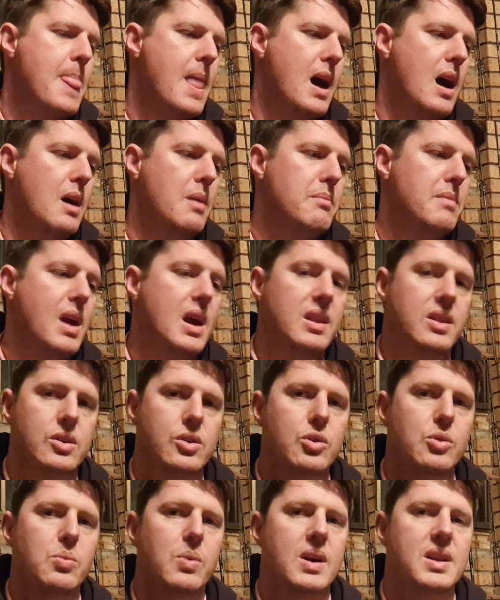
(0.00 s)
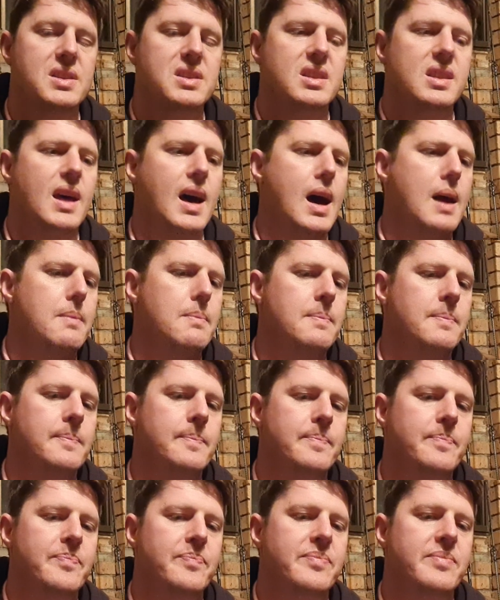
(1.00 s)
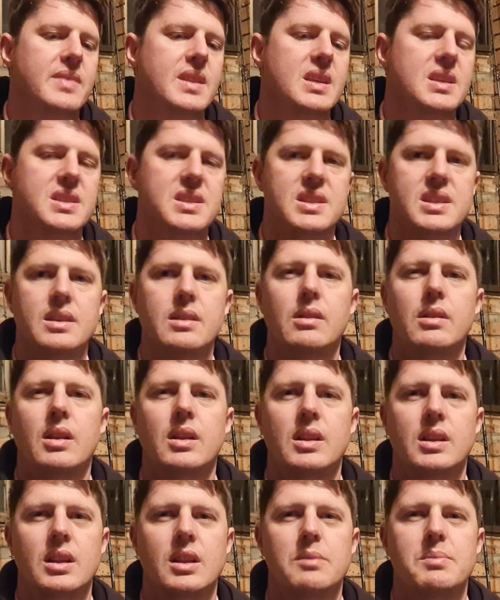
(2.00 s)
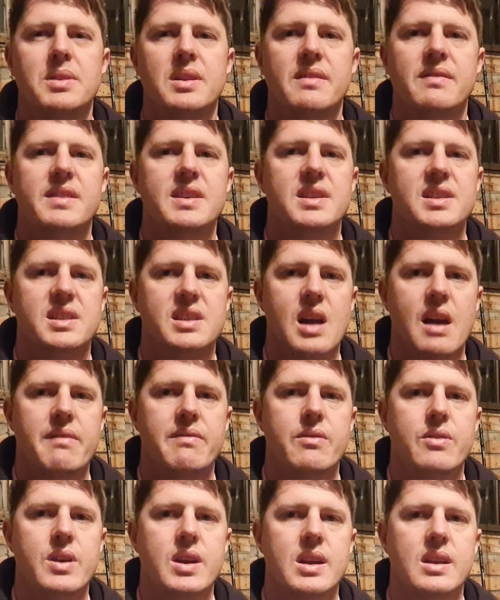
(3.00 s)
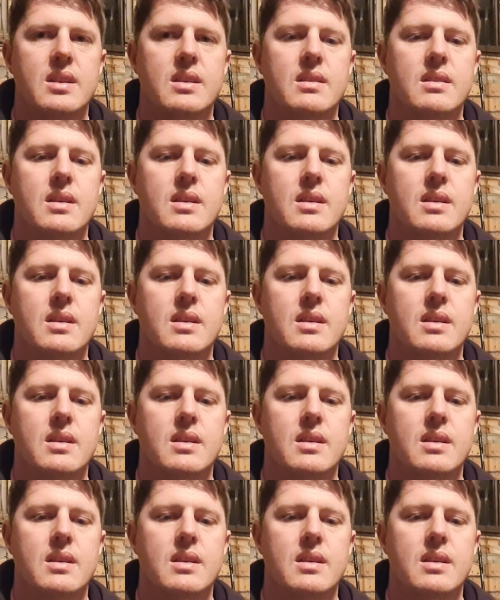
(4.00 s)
and the good ones are that, there's still a little bit of discovery